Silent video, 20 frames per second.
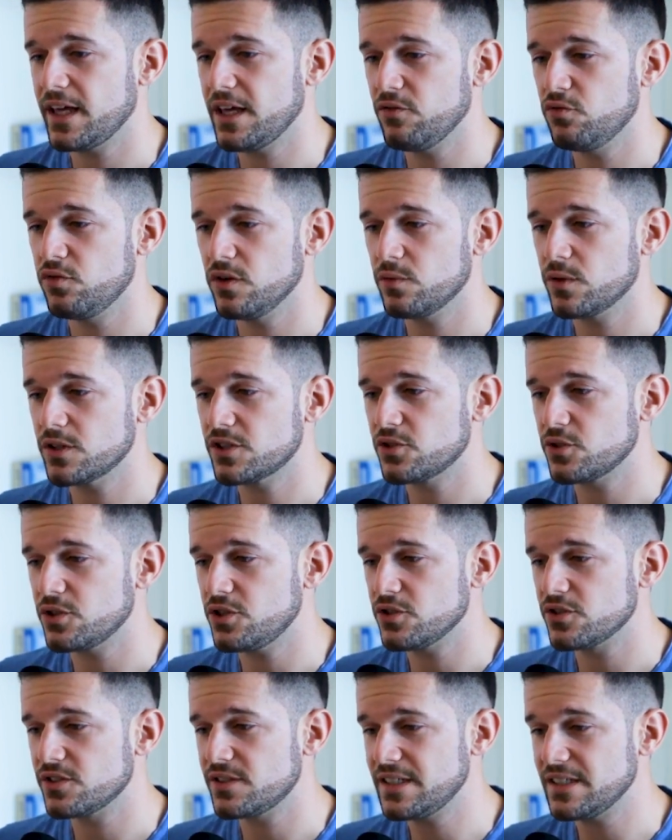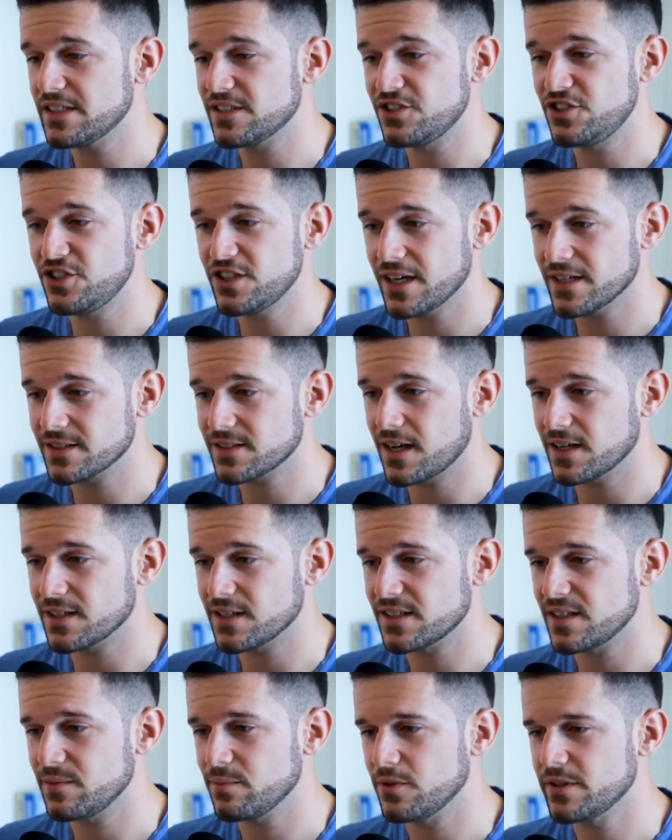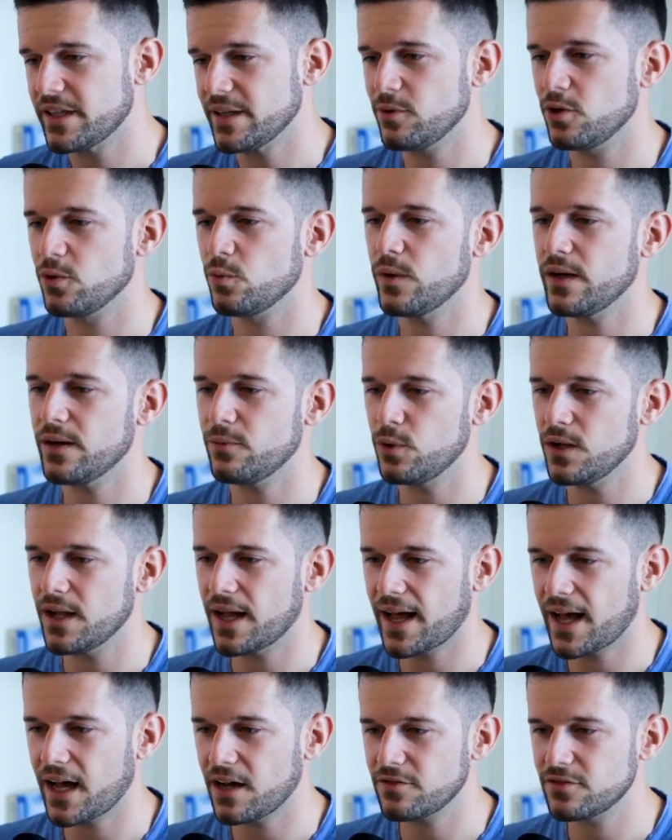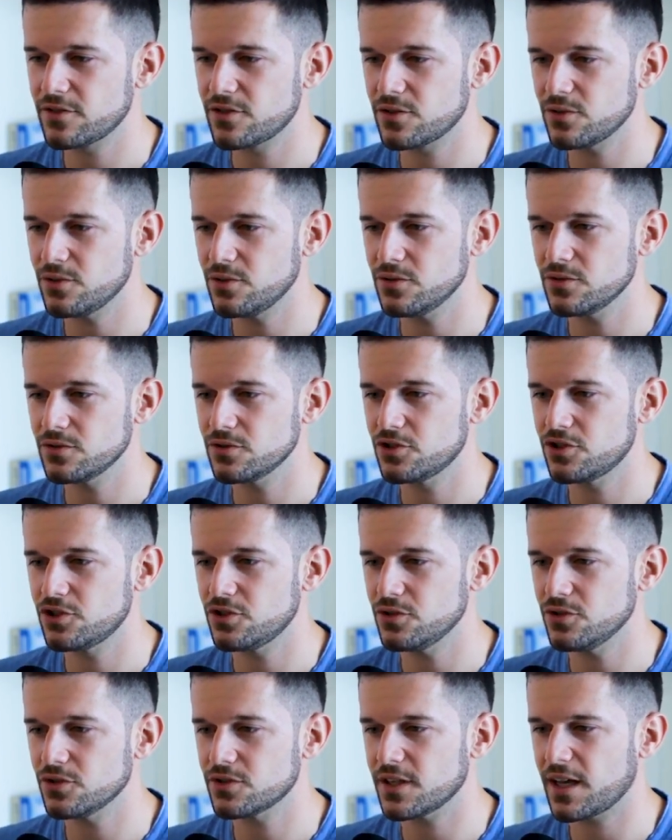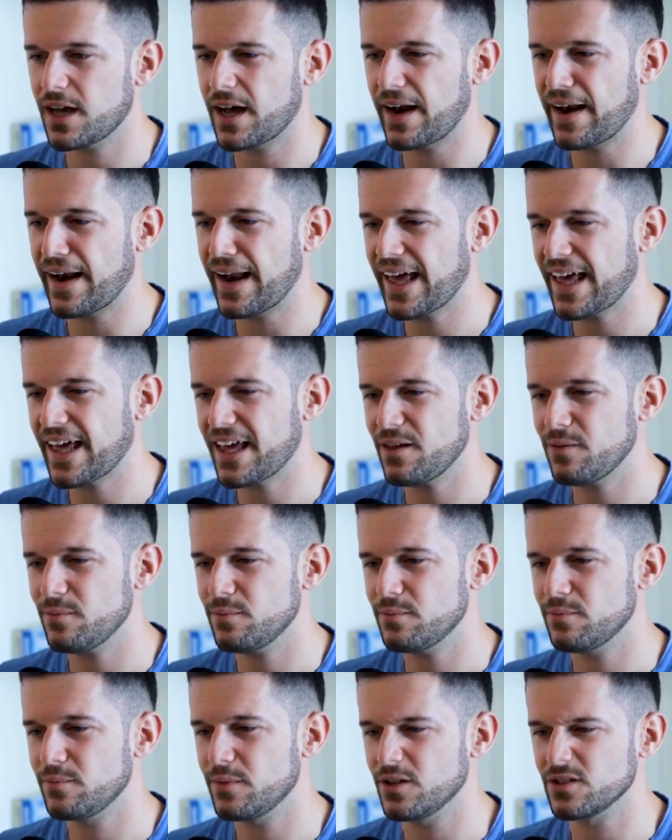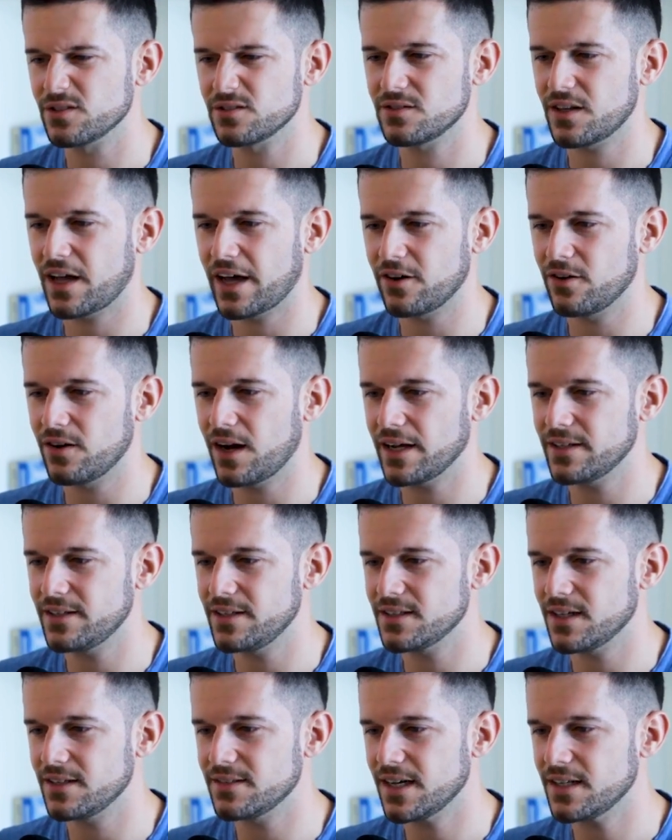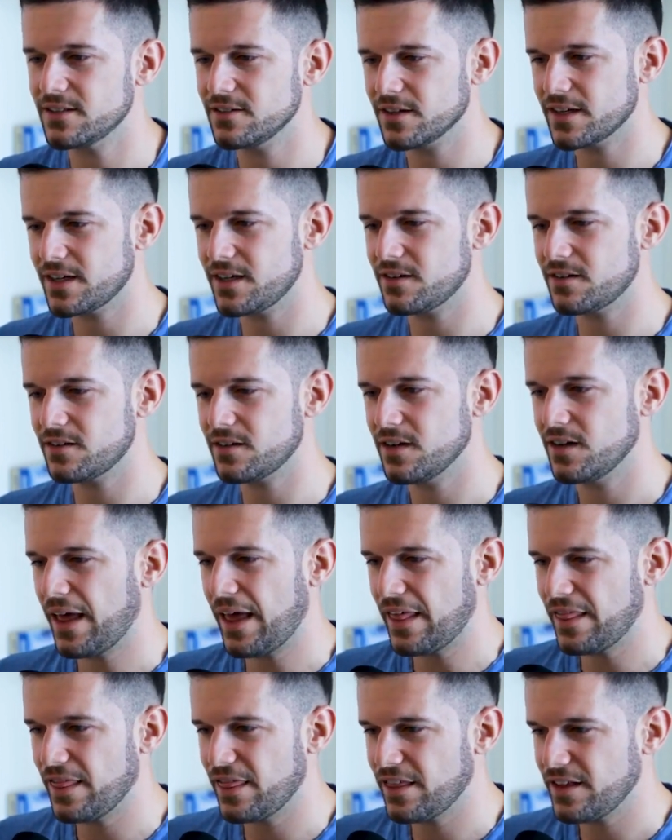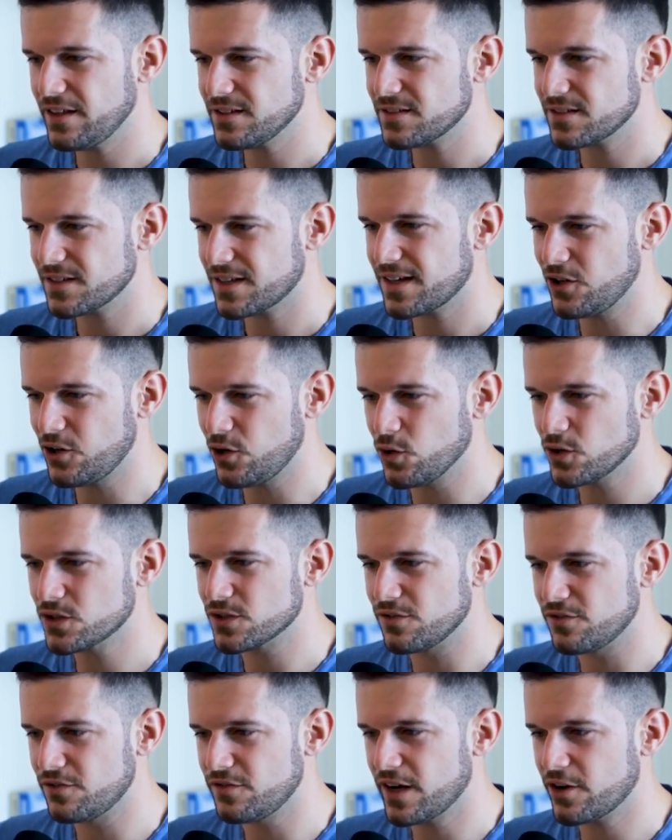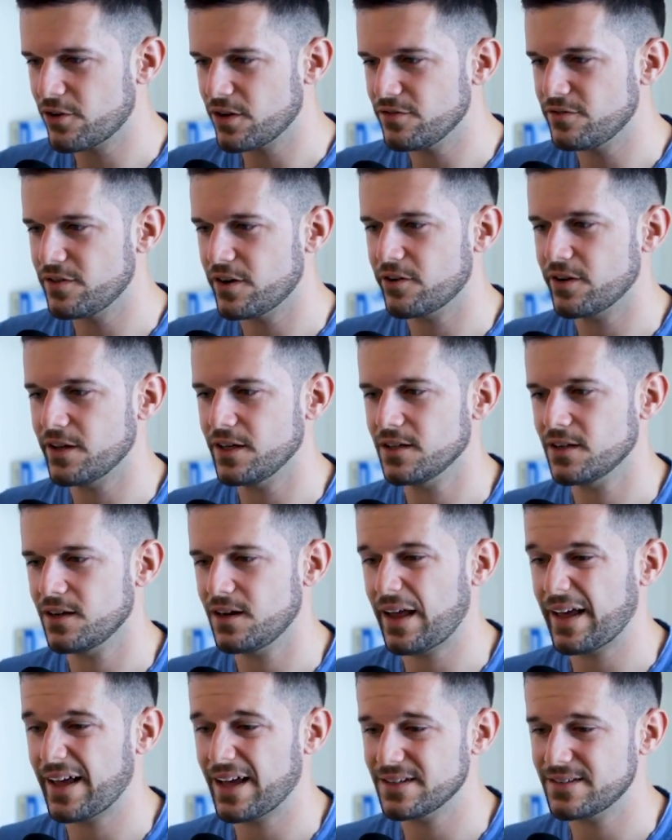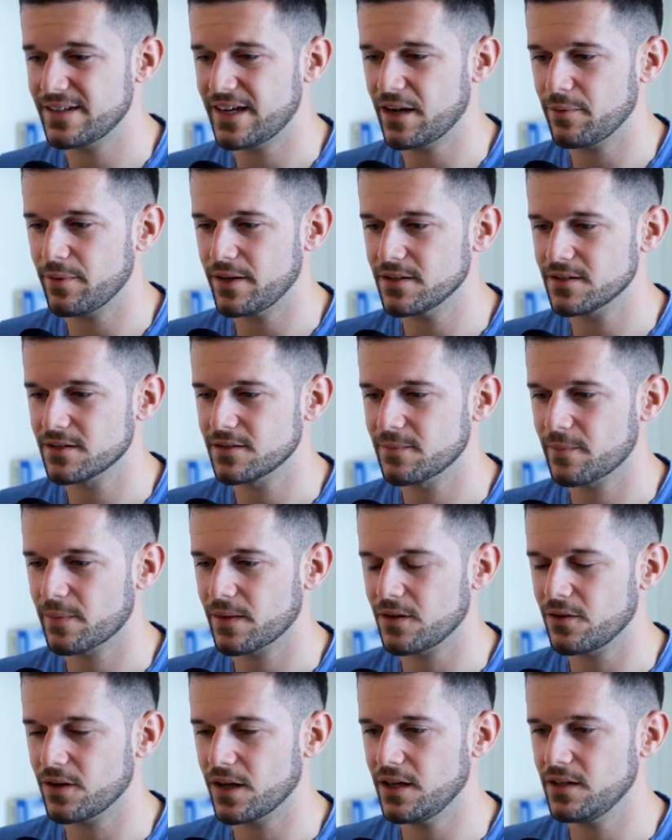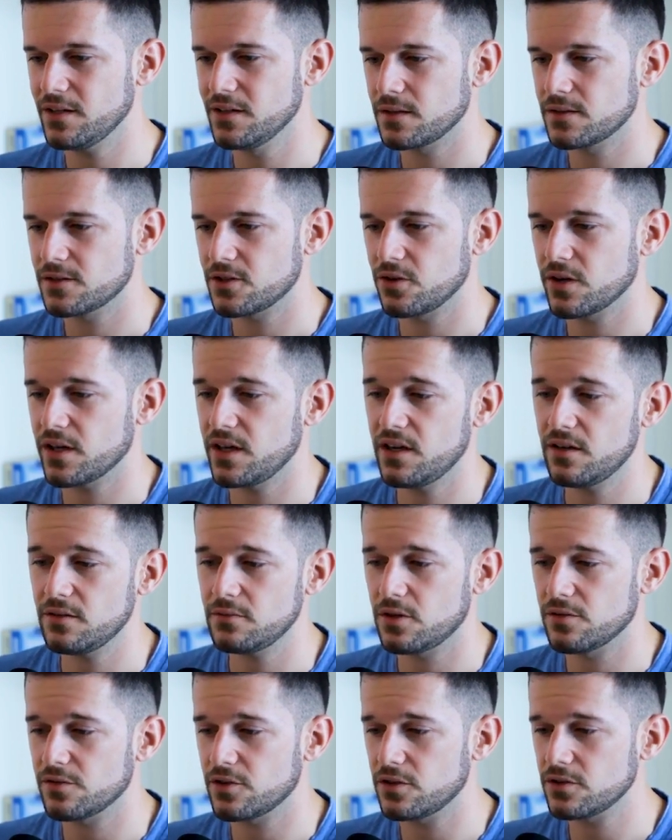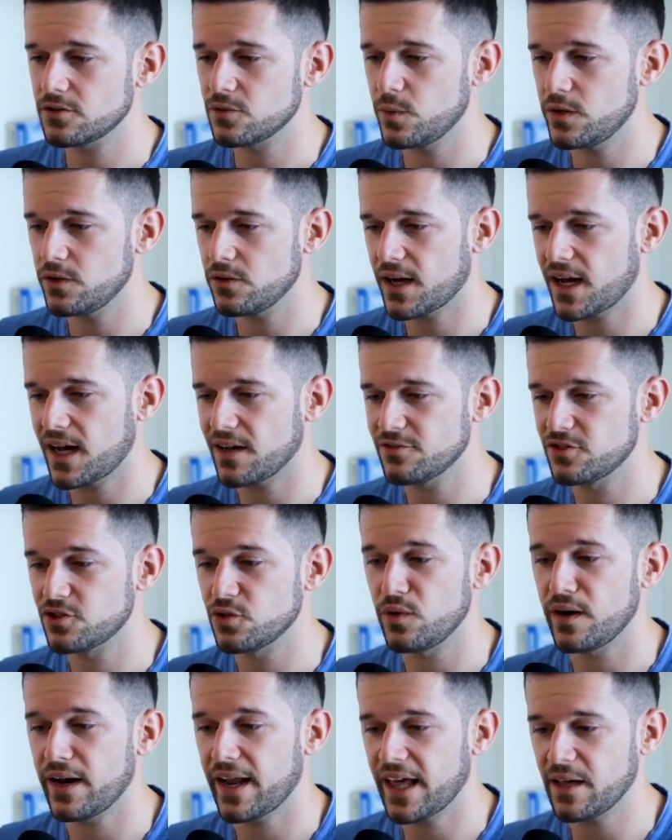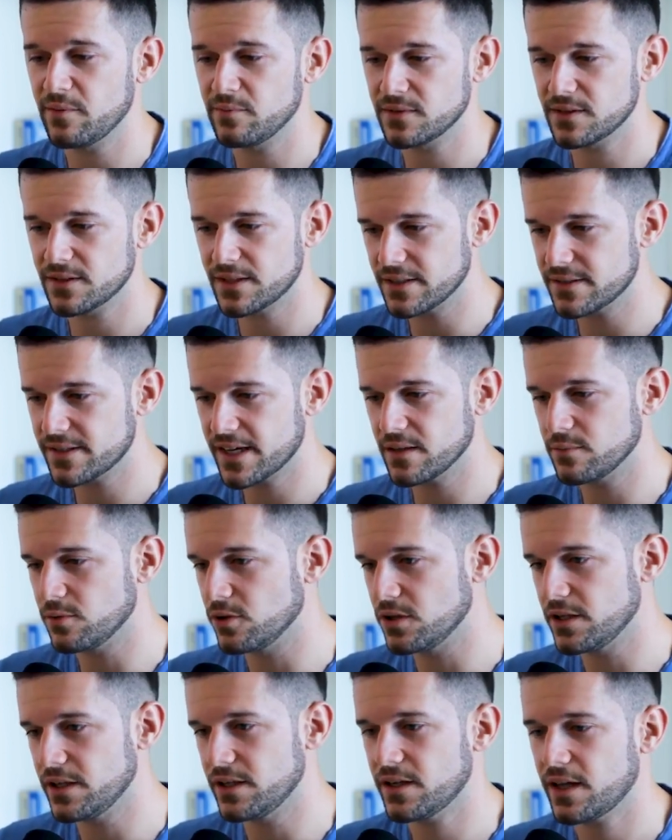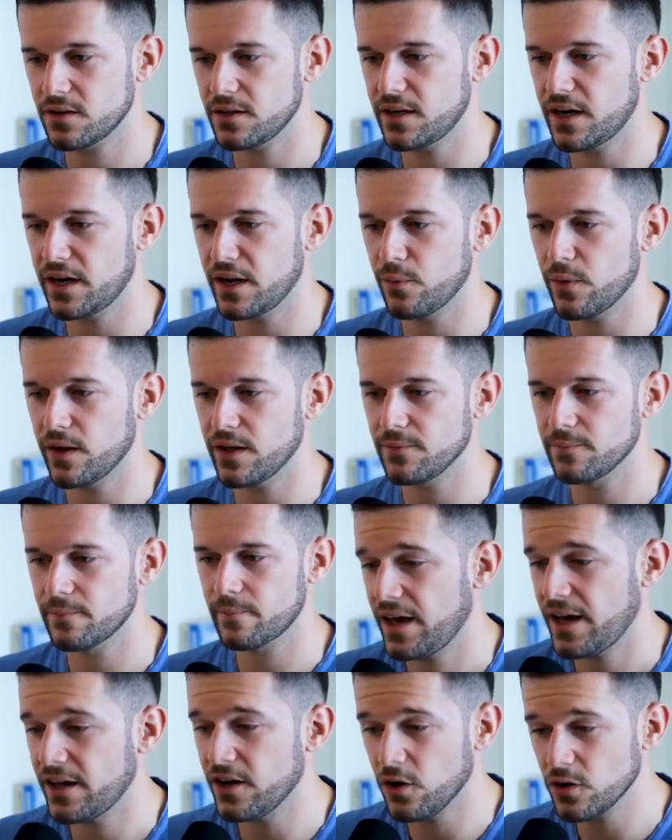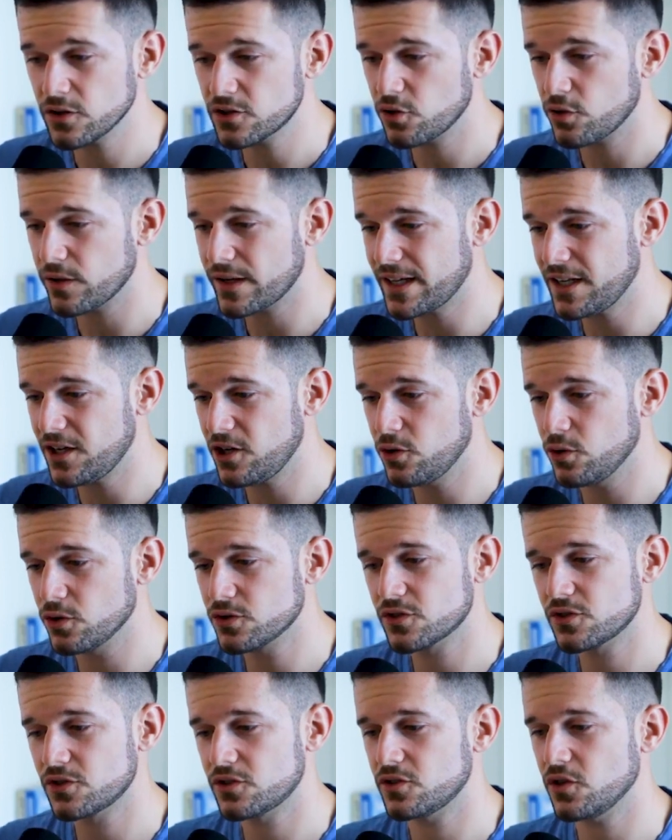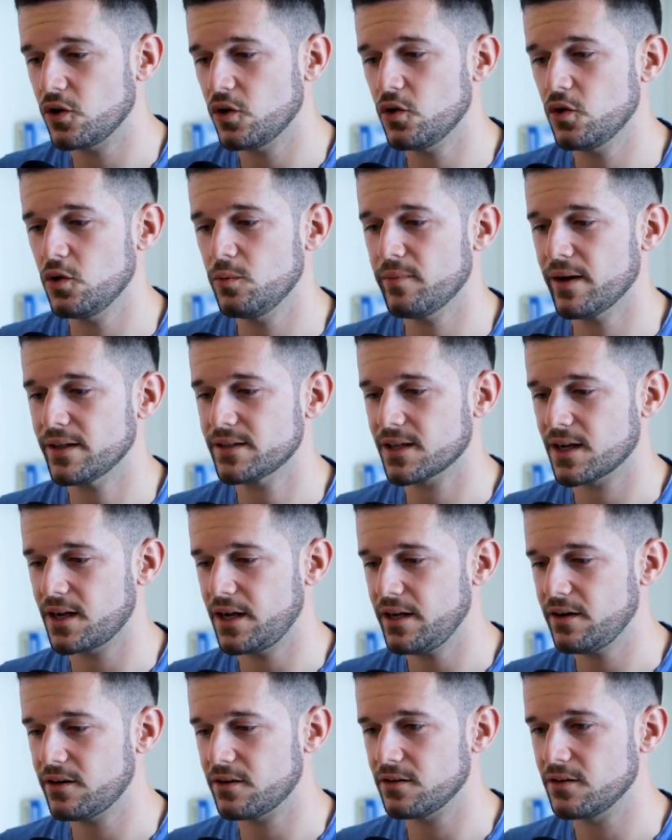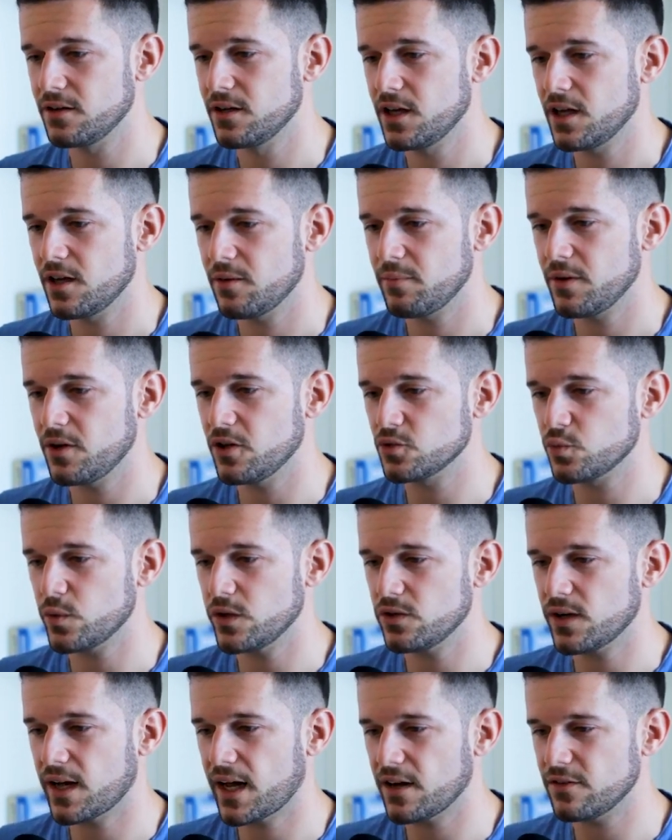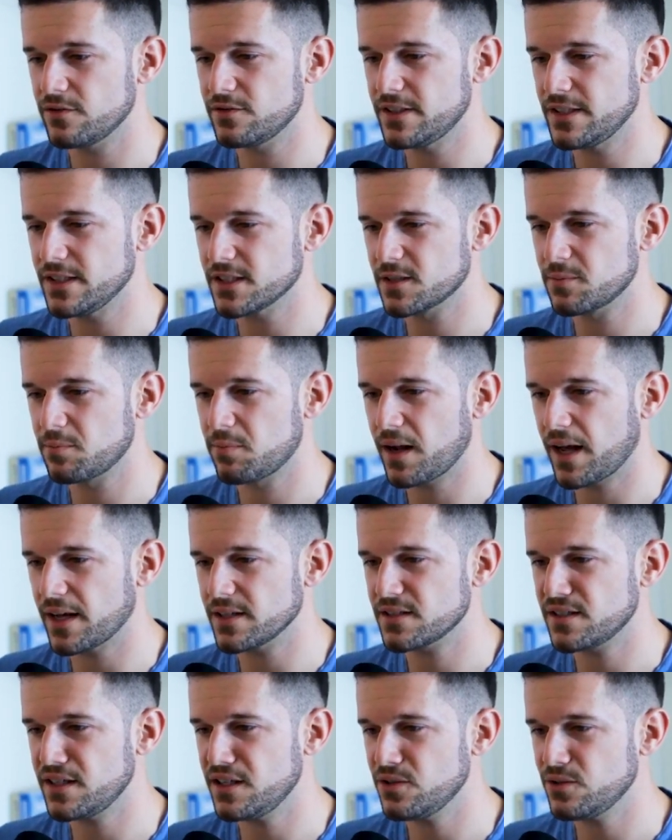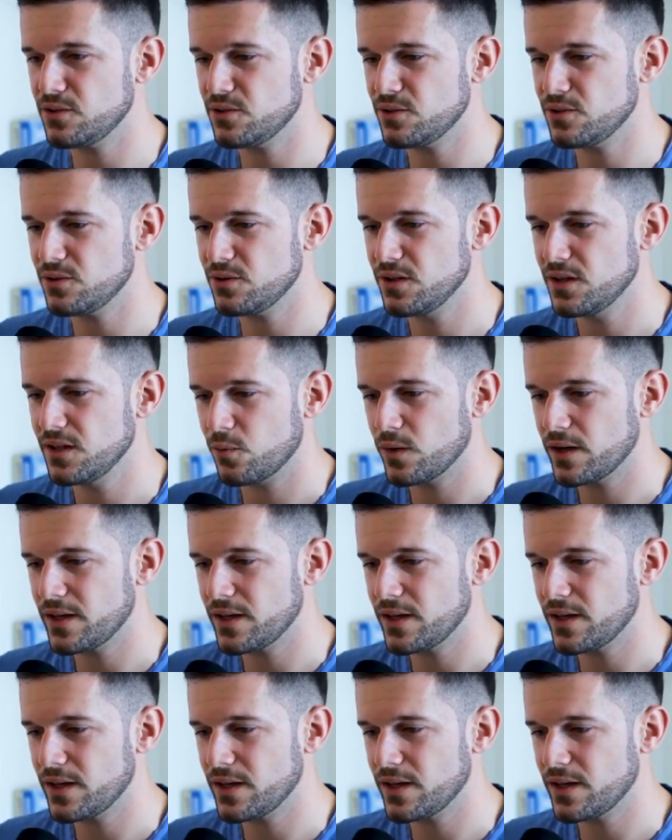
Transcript: If we were to use this just as a simple table, we will have to choose a name because I don't like this untitled here. And this looks very, very like a database. Okay, so here, of course, we don't have to name the table in, in any way. And also it looks so much cleaner because we don't have this plus new.